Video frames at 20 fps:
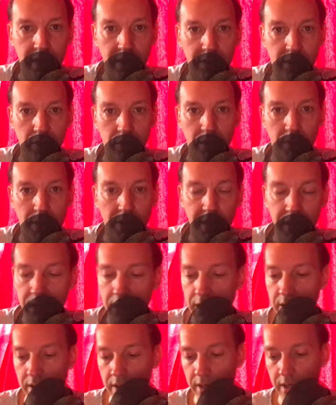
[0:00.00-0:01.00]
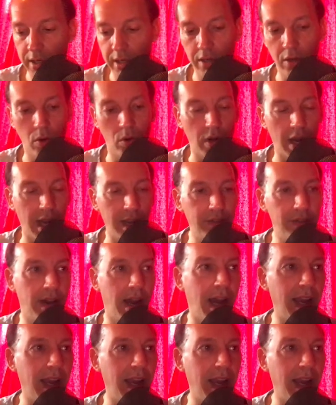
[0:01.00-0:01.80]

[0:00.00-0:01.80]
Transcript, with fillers: So depending, you know, I,